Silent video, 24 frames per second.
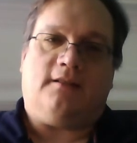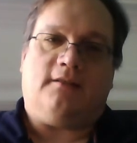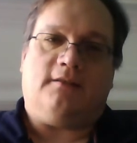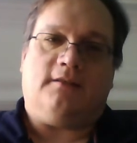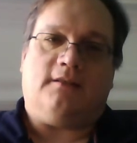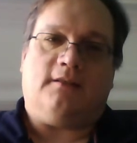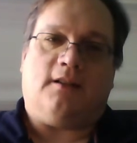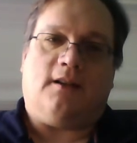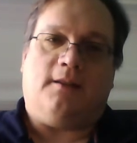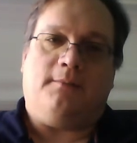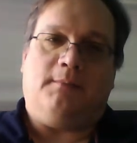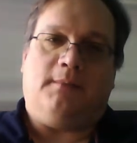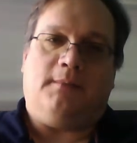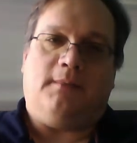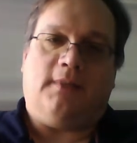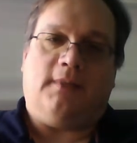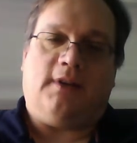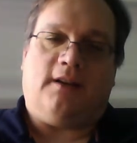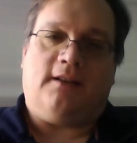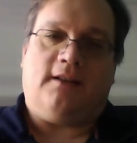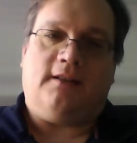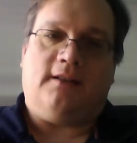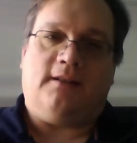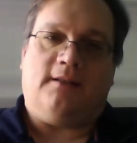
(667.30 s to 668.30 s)
on
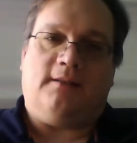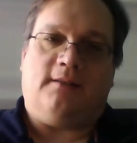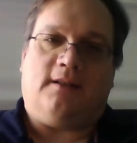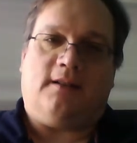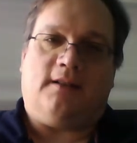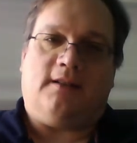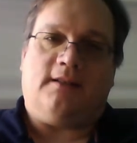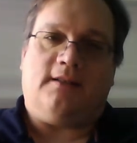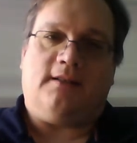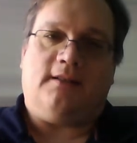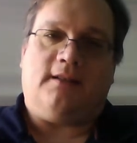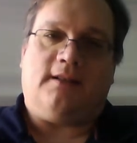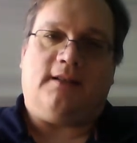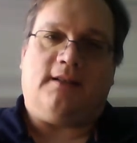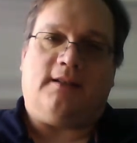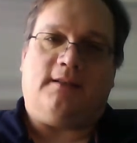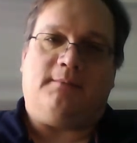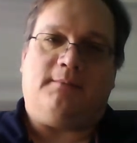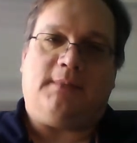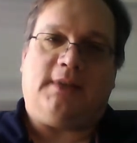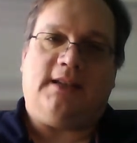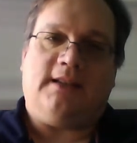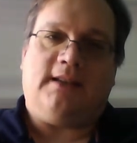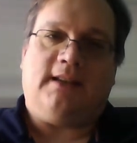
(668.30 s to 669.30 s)

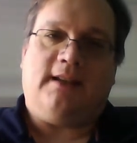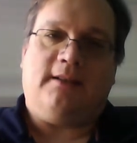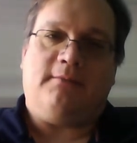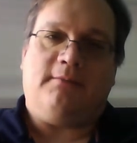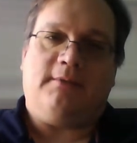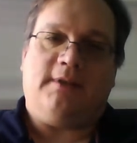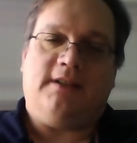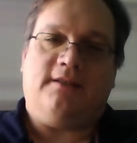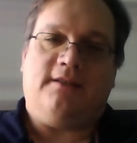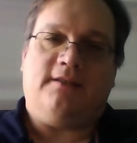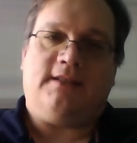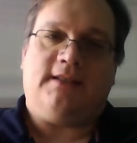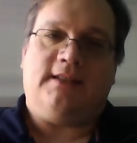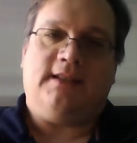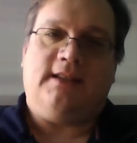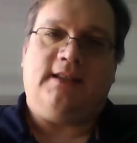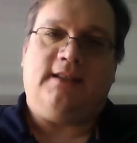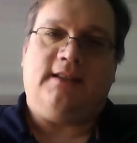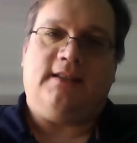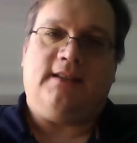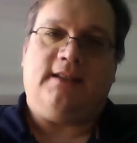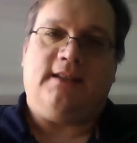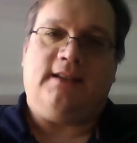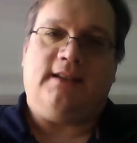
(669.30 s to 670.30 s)
Monday when you see
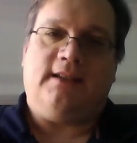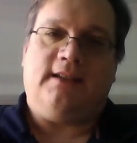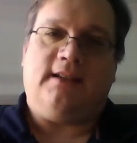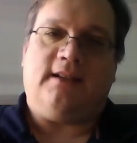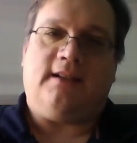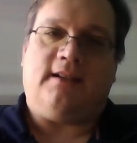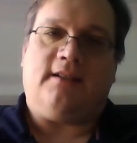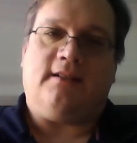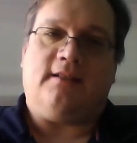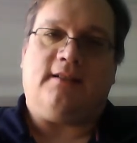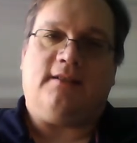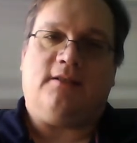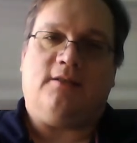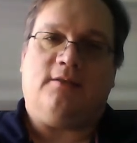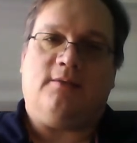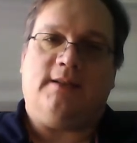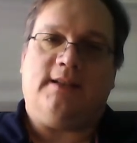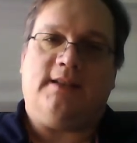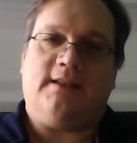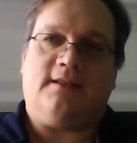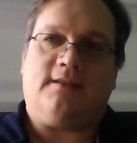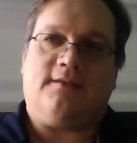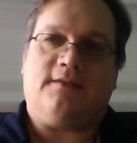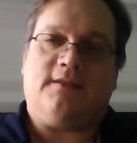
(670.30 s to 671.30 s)
the
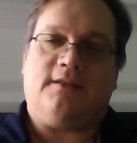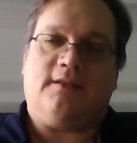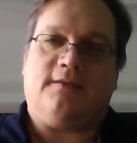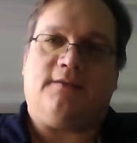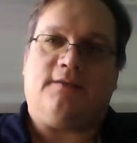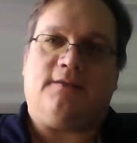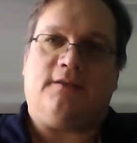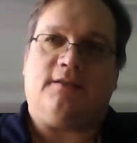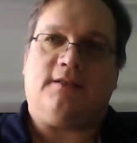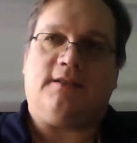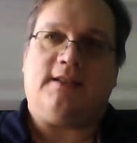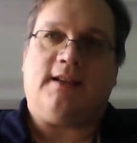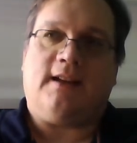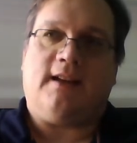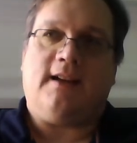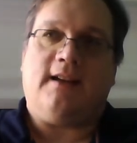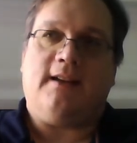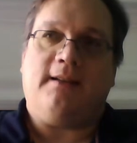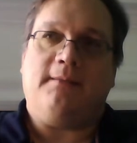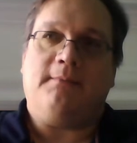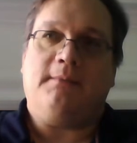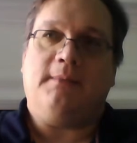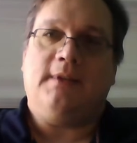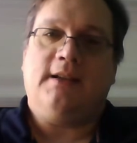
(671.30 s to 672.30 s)
quiz for the first
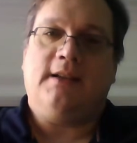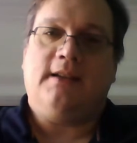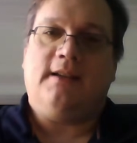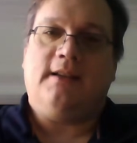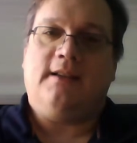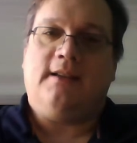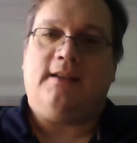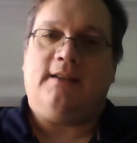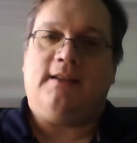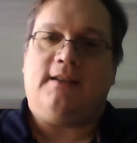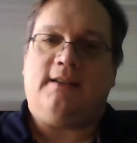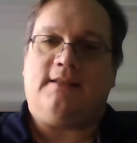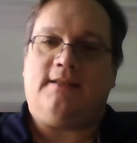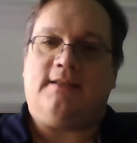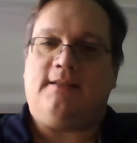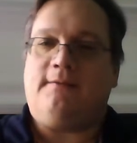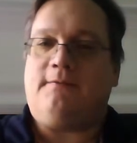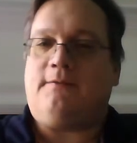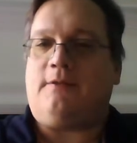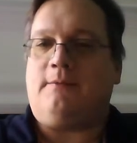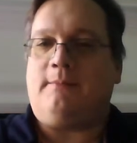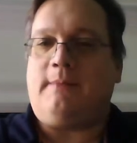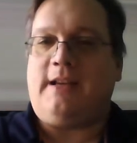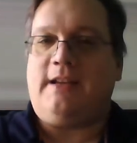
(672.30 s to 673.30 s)
time, this
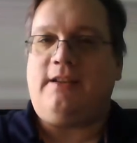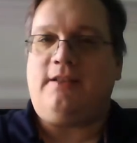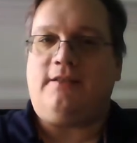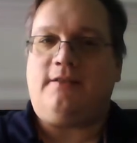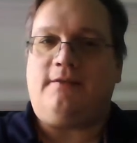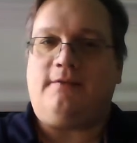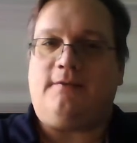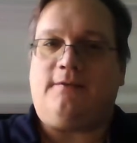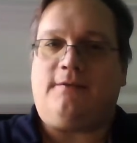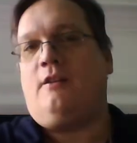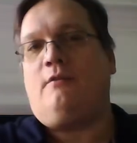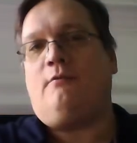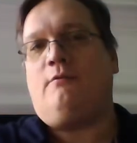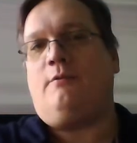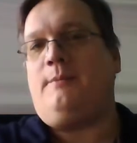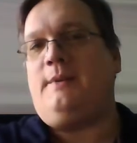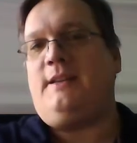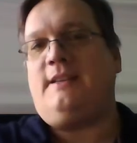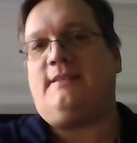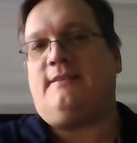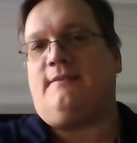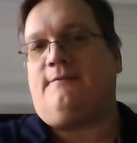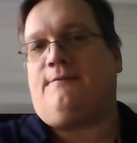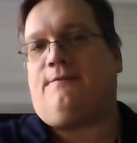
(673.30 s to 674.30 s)
information will be
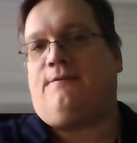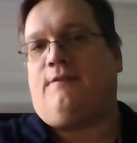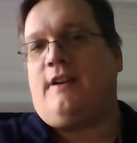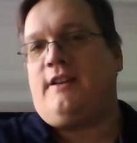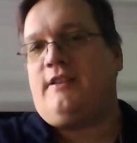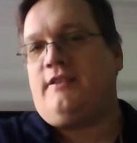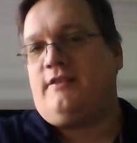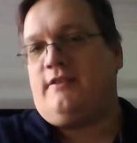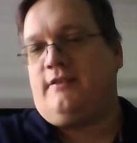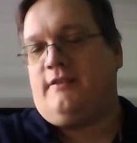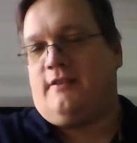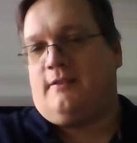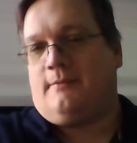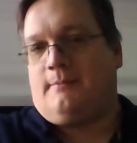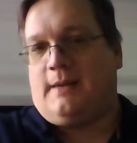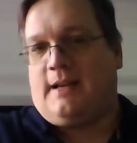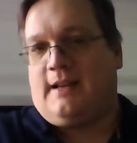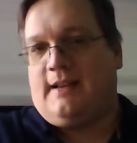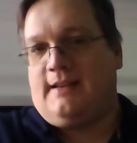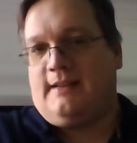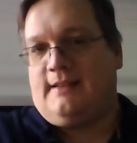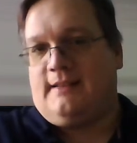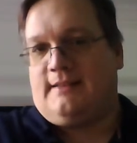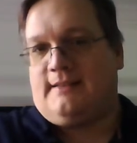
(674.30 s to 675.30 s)
as fresh in your
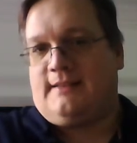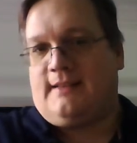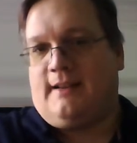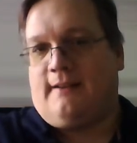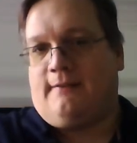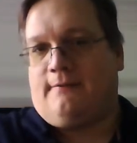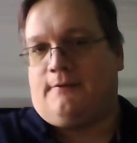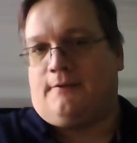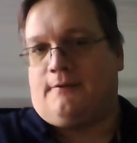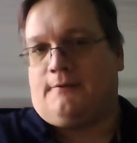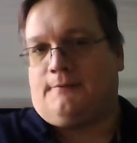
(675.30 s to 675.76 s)
mind as ever.